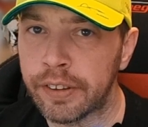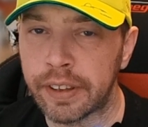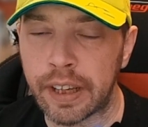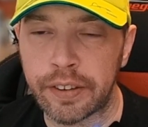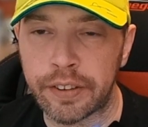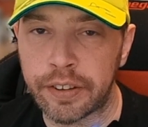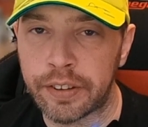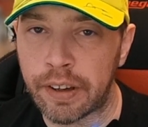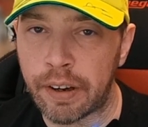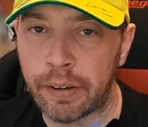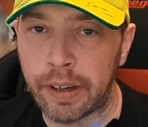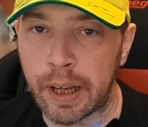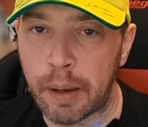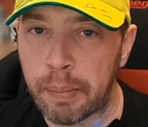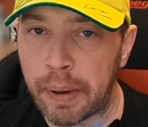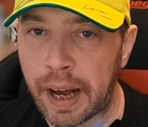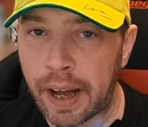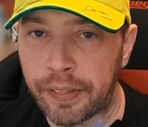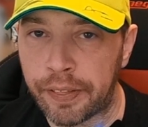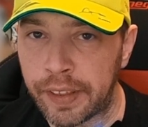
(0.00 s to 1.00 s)
necessarily a
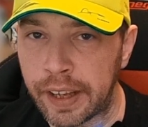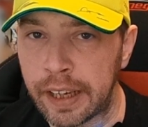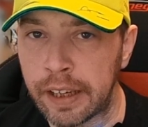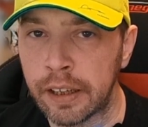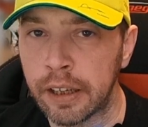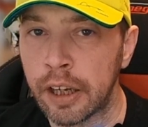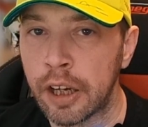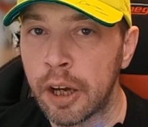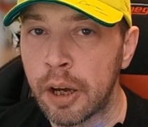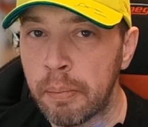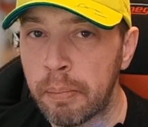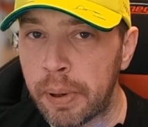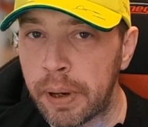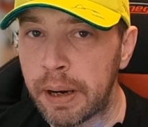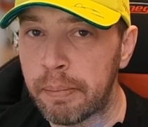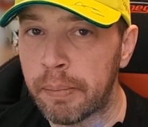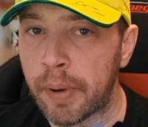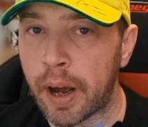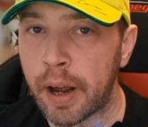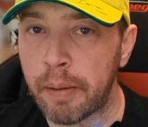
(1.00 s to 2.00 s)
bad thing, but it
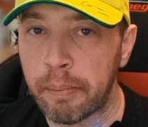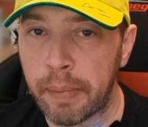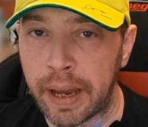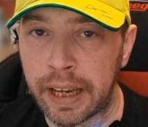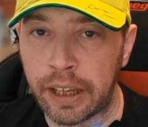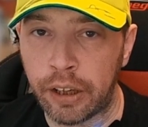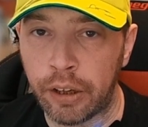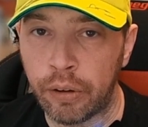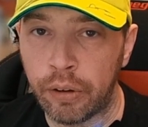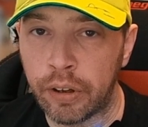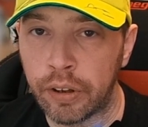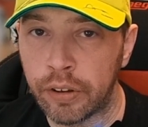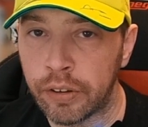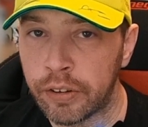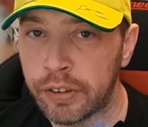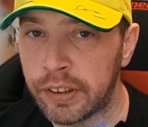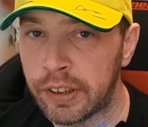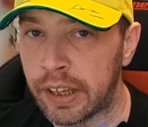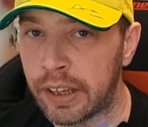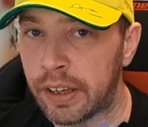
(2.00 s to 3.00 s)
might make you
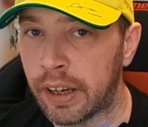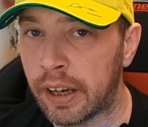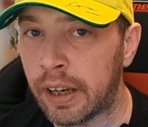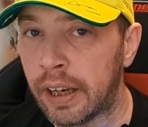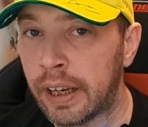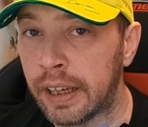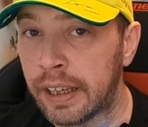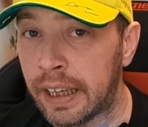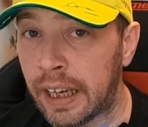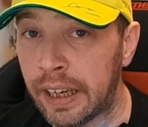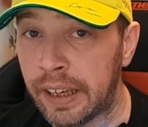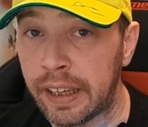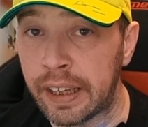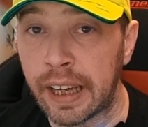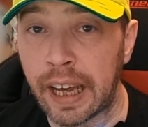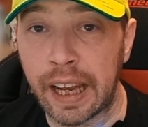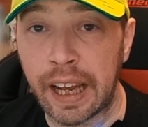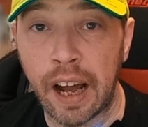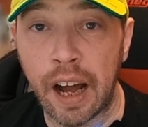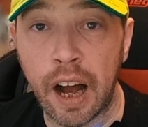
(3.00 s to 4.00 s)
consider getting
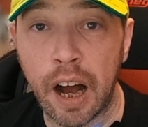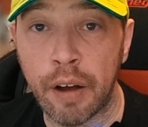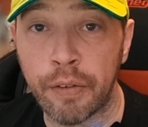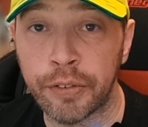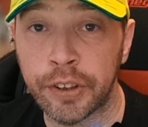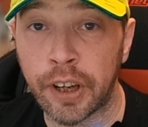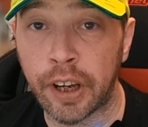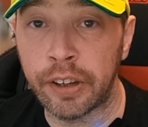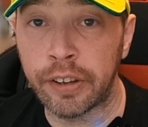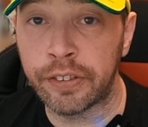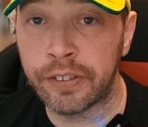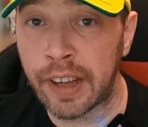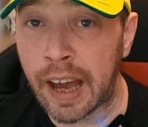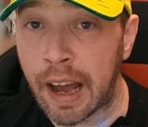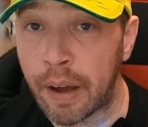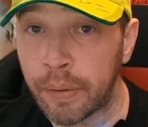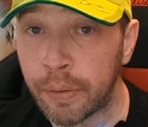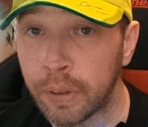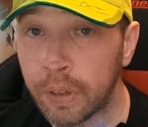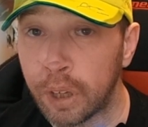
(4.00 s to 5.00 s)
a half size
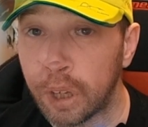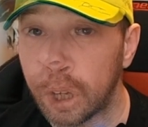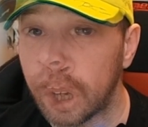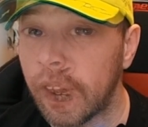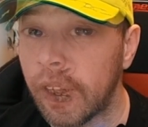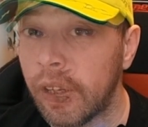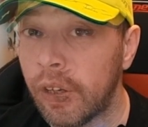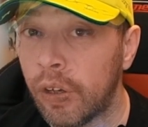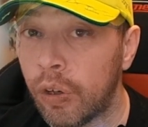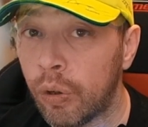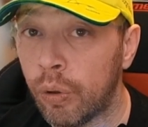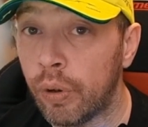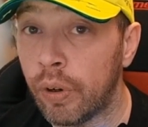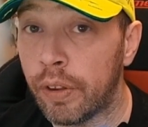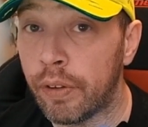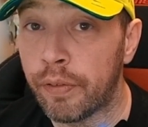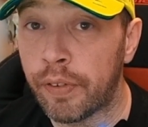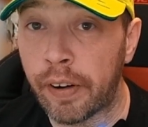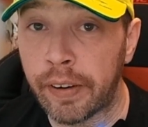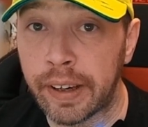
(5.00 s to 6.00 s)
down, or at
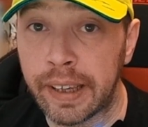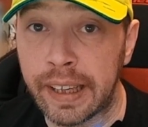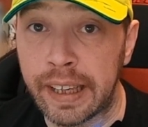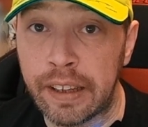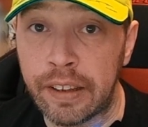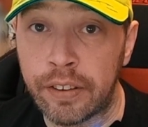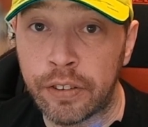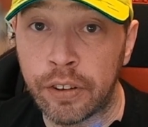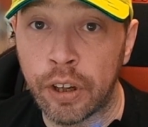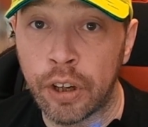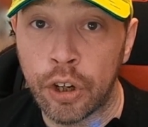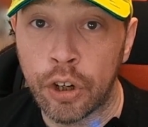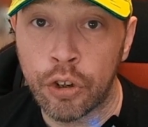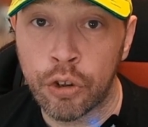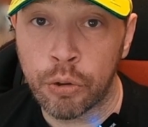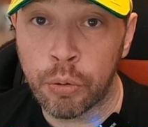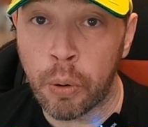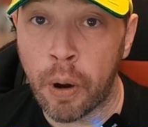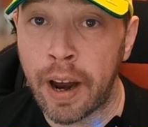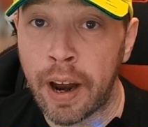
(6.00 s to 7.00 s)
the very least
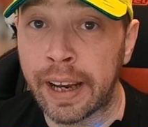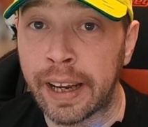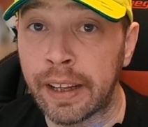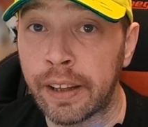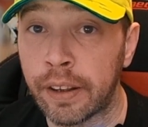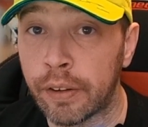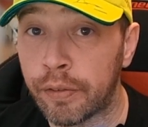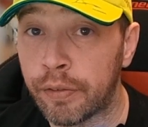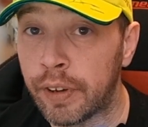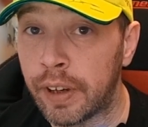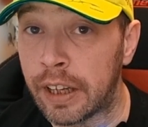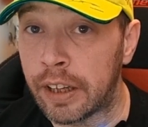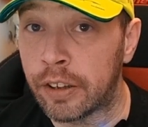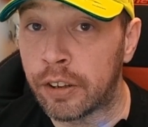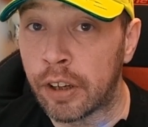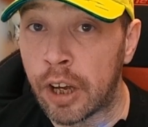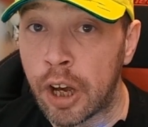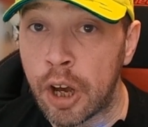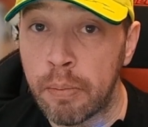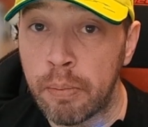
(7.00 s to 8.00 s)
trying the fit
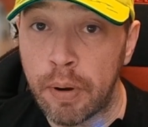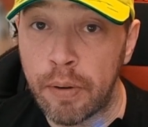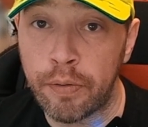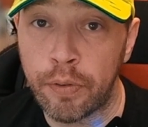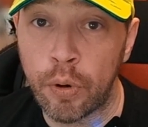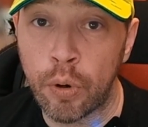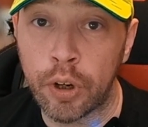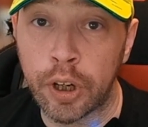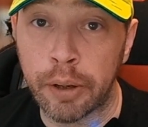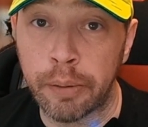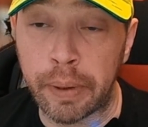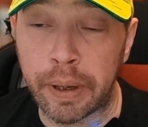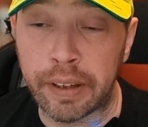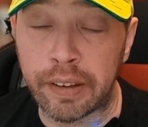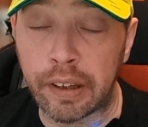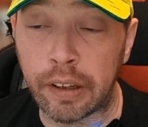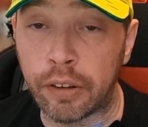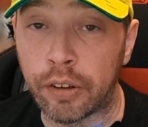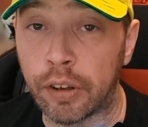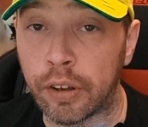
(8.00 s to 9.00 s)
before
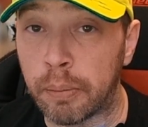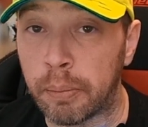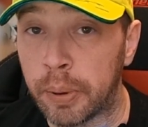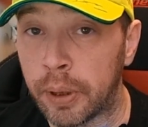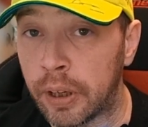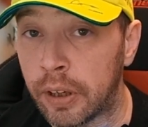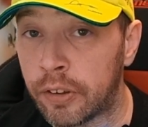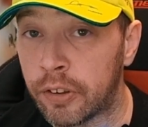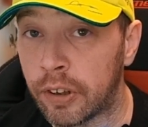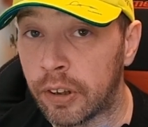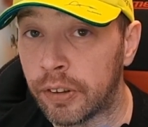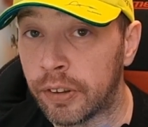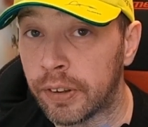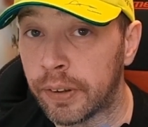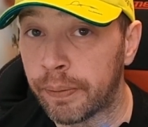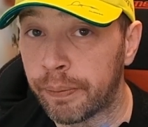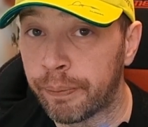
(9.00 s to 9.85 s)
committing to the purchase.